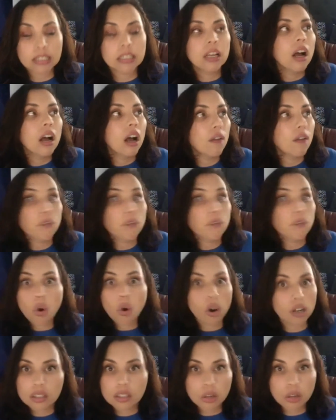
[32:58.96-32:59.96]
Of
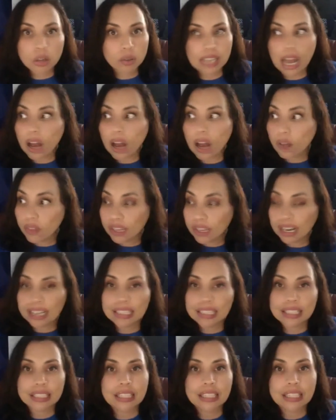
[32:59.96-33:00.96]
course, no doubt, they
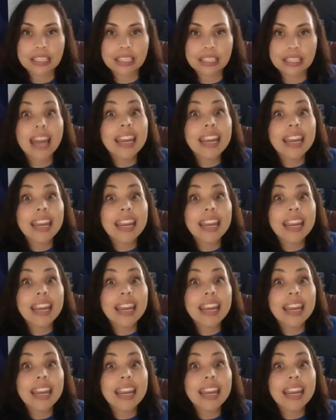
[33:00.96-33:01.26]
got to see that.